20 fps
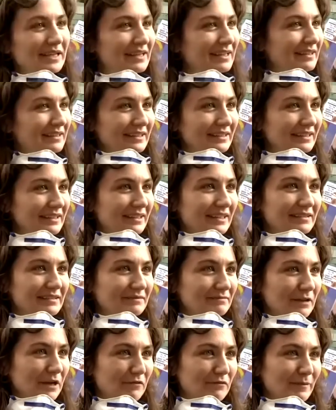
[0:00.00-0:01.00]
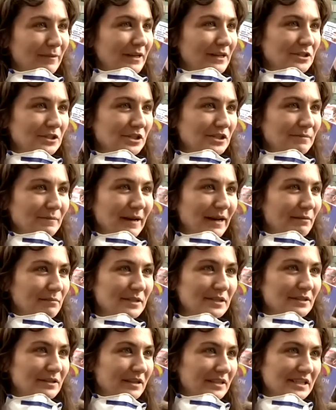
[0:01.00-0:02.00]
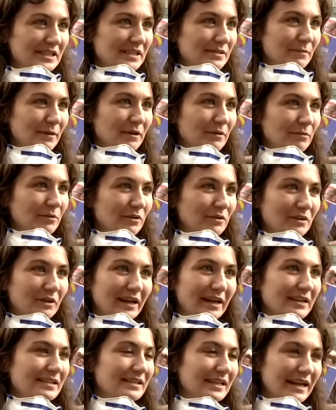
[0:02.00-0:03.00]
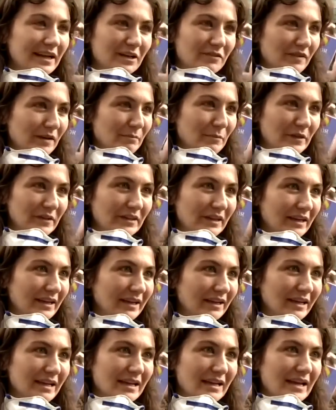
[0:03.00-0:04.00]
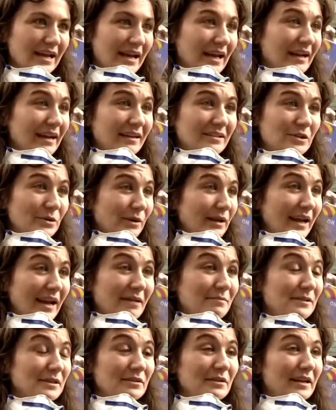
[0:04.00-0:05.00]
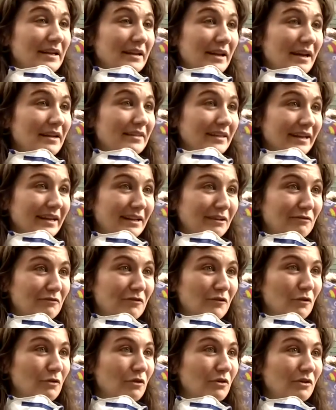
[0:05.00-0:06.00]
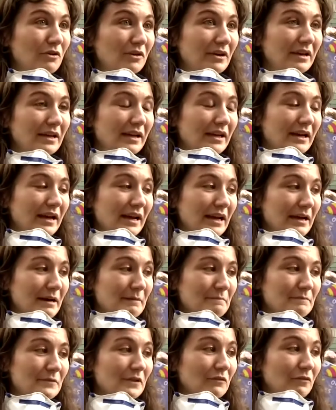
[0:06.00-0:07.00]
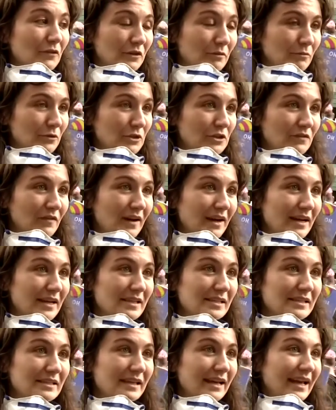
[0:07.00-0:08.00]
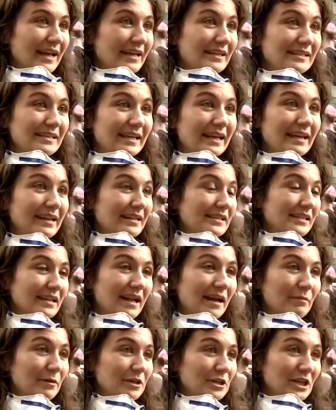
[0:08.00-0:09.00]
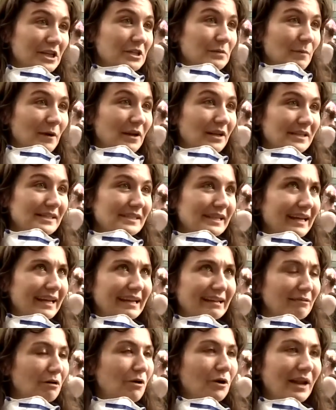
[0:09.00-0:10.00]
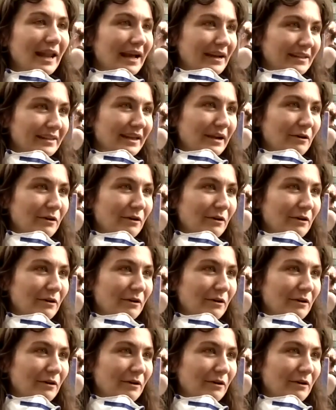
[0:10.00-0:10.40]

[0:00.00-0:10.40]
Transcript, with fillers: I think that the government has just been absolutely despicable in its lack of empathy and doing absolutely nothing for um, for the bushfires and in its climate change policy or lack